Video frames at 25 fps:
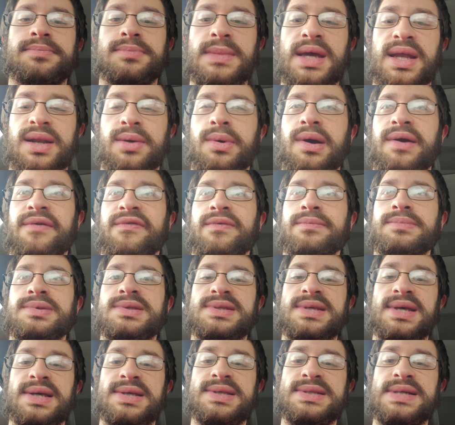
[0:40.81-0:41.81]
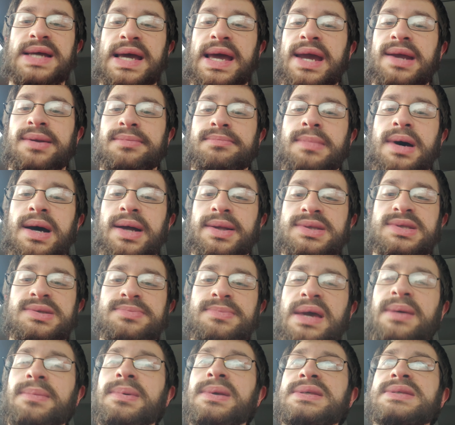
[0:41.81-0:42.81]
anywhere from 6 to 8 months,
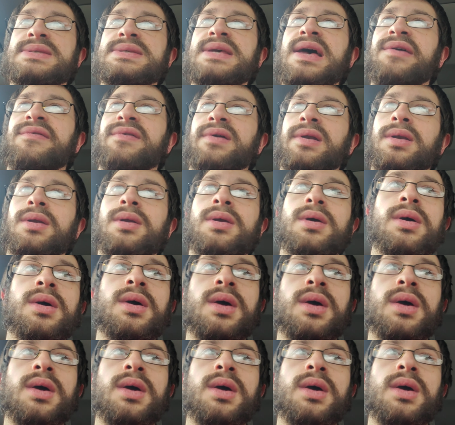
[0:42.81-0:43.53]
maybe 7.